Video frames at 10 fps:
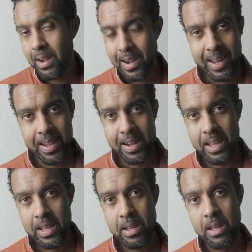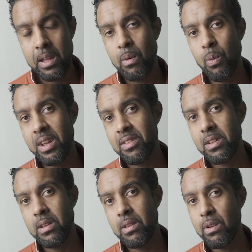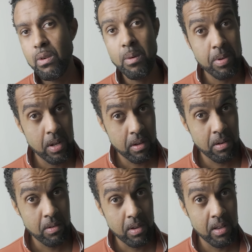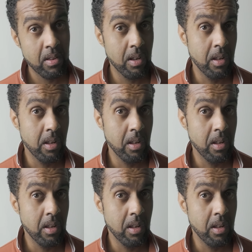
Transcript: Clearly, Western European countries